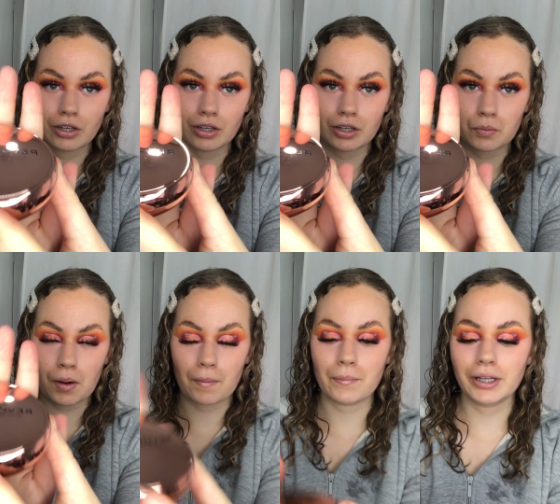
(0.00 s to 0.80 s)
You
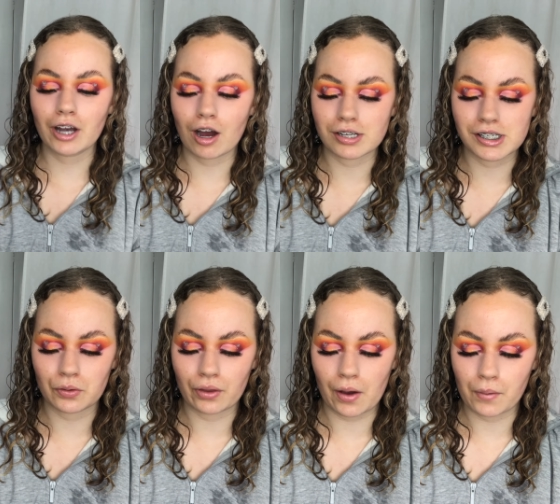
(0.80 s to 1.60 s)
probably can't see all
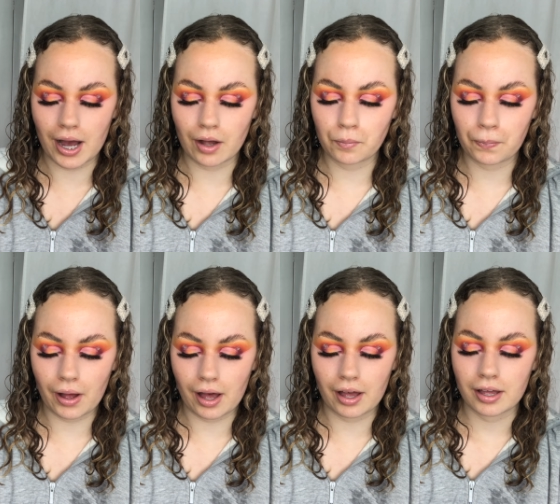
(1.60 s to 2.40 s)
that well,
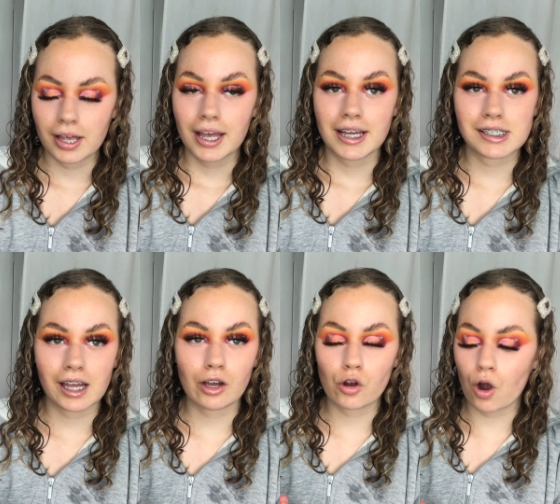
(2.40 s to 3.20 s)
but it's like a
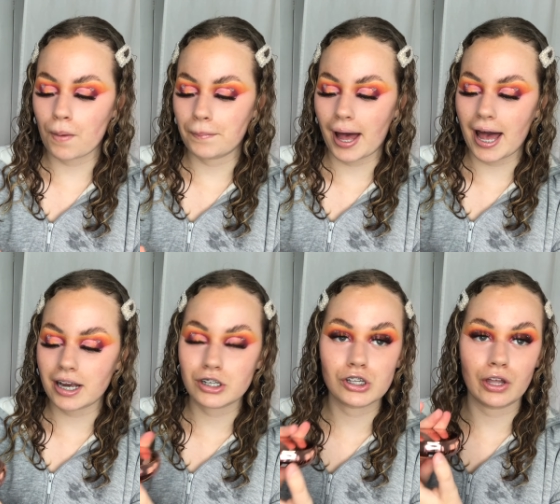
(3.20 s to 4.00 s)
compact,
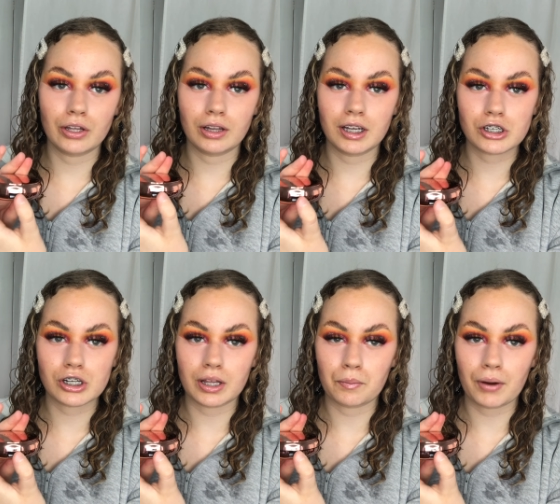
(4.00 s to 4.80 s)
so you literally
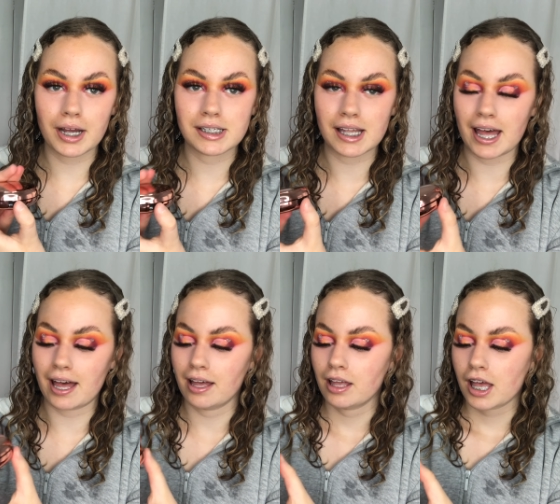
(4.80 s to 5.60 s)
press it
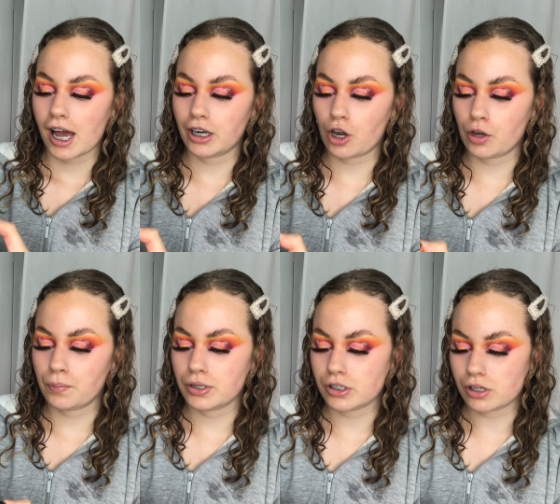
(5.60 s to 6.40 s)
and it
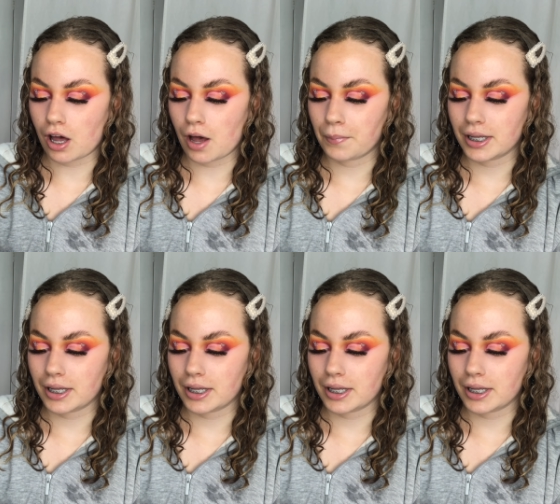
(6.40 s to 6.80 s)
opens up. It